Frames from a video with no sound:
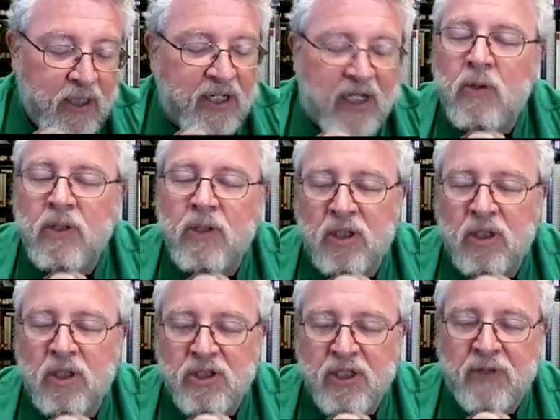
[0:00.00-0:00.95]
I always
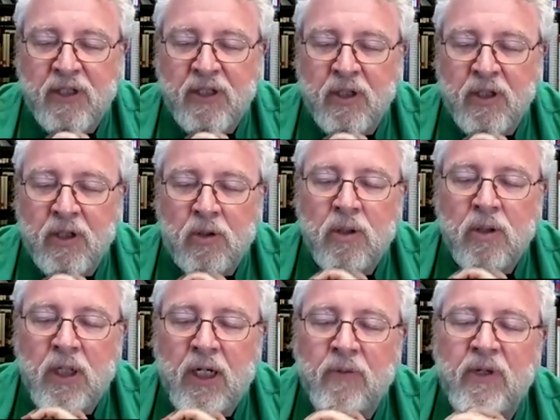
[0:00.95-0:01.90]
learn something new
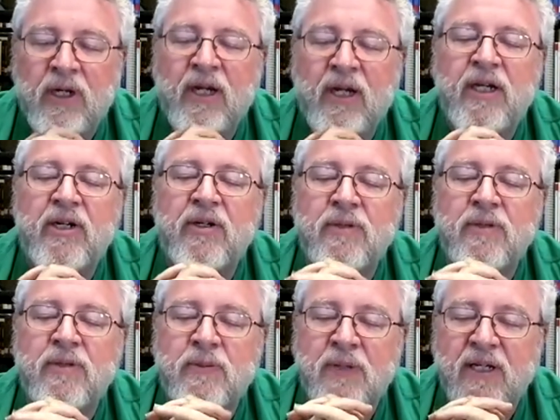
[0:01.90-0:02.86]
uh, when I hear him
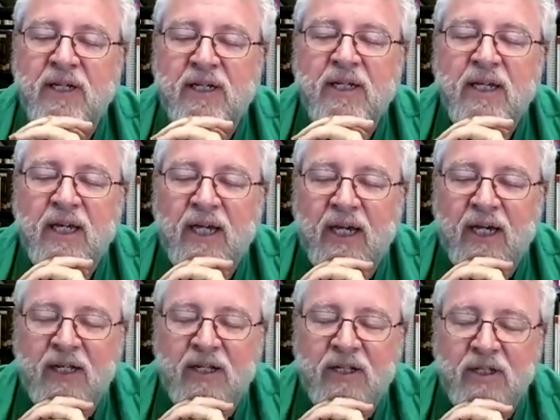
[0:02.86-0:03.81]
speak.
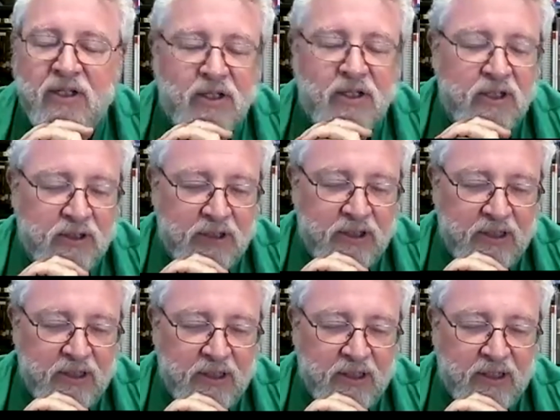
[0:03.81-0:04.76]
And the the,
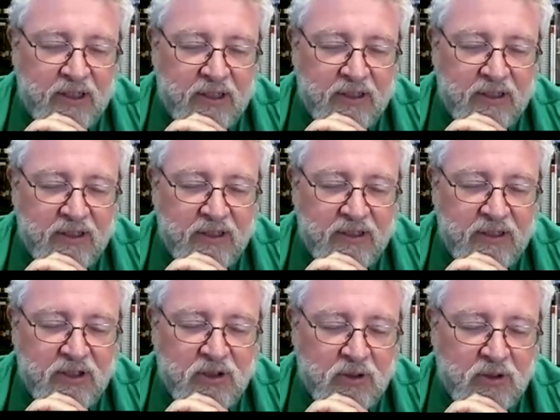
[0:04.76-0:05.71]
the uh,
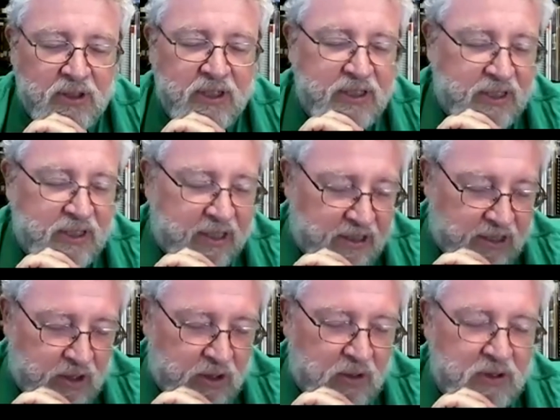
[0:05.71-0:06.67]
stories that he
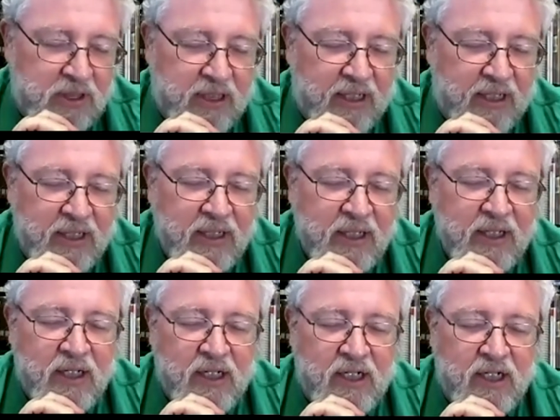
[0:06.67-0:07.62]
told today,
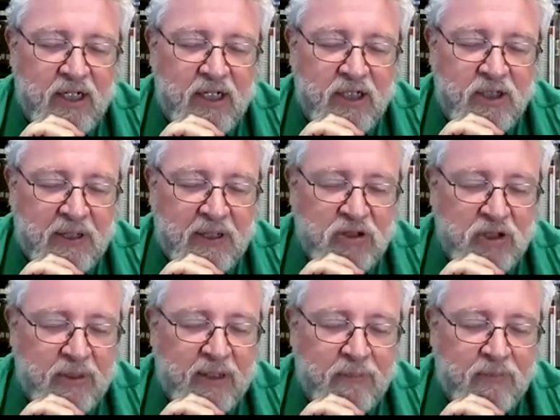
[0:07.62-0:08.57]
uh, especially
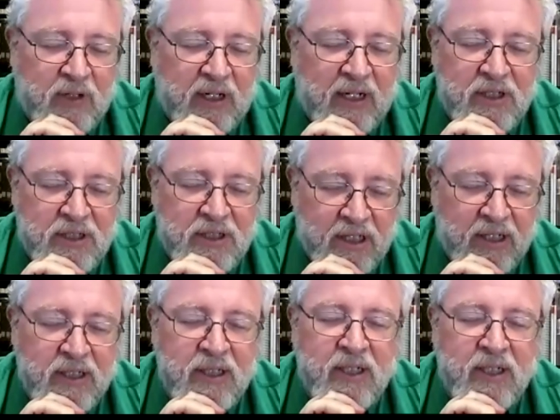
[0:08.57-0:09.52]
about Brown and
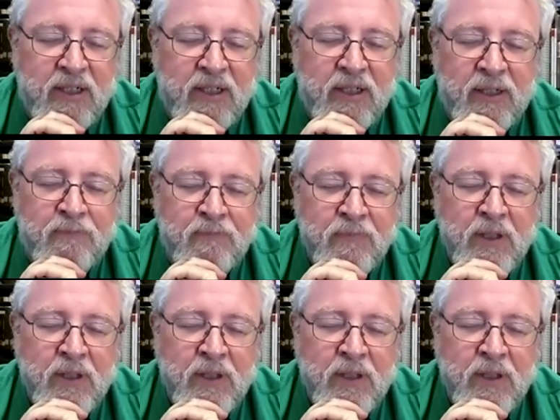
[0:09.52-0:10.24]
Dunn, and um,